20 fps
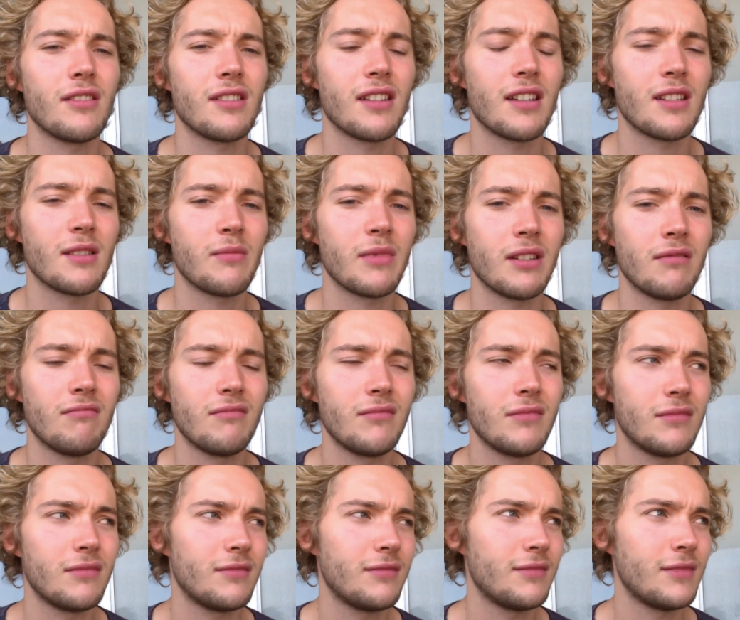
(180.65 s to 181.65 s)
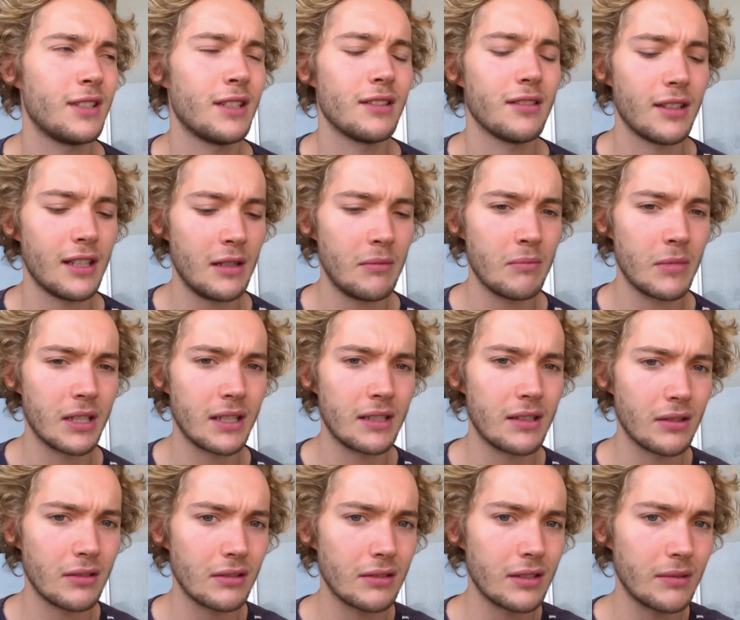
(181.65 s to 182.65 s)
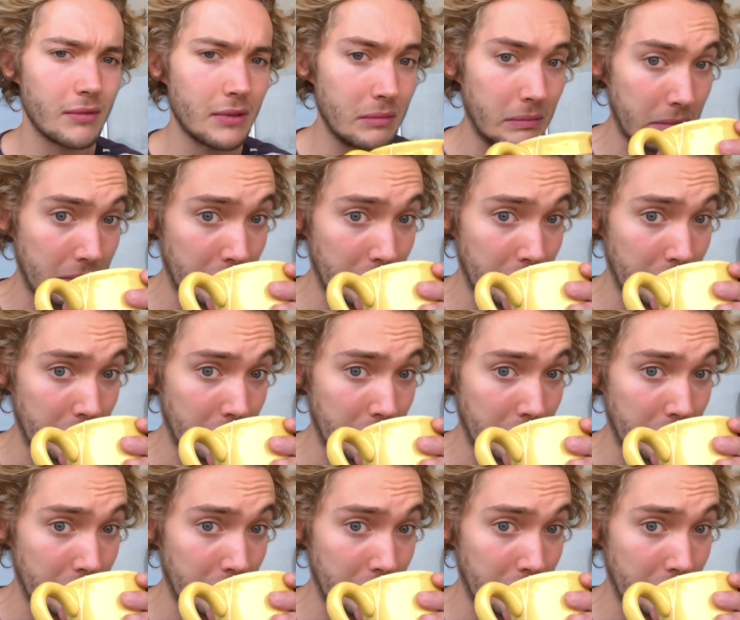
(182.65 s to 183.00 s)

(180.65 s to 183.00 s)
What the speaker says: as it hasn't been, eaten by a dog or something.